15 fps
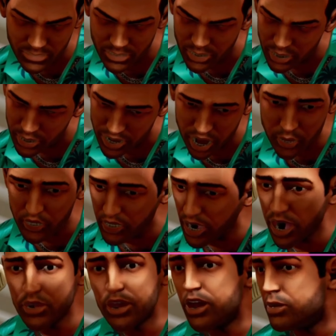No,
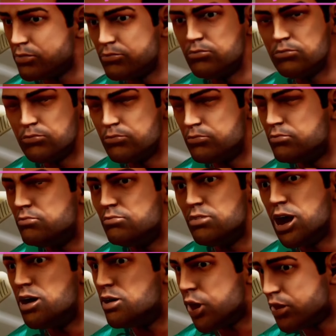Sonny. I
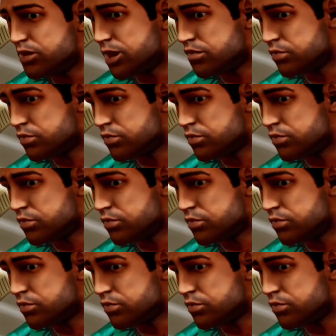don't have